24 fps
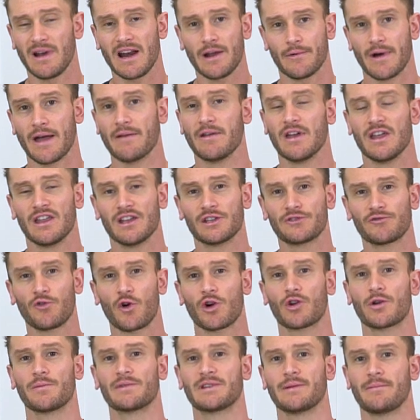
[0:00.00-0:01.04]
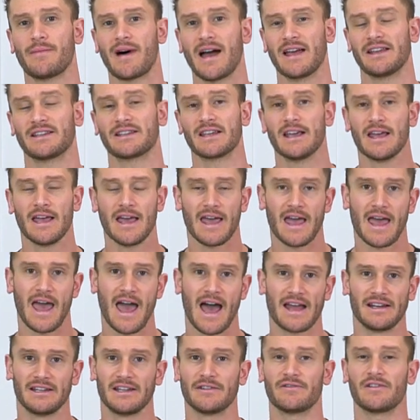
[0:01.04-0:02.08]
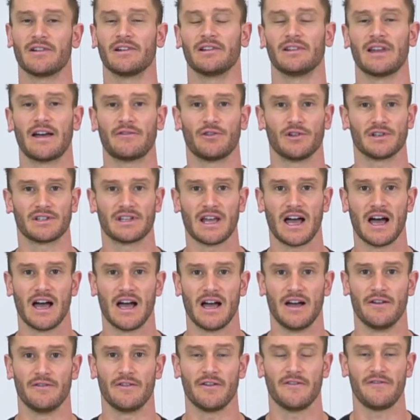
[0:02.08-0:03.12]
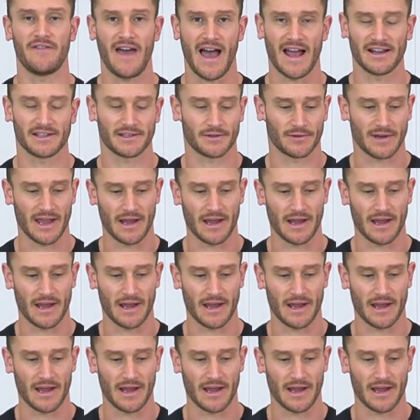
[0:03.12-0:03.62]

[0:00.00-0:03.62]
But anyway, these four groups of mice had different levels of fats.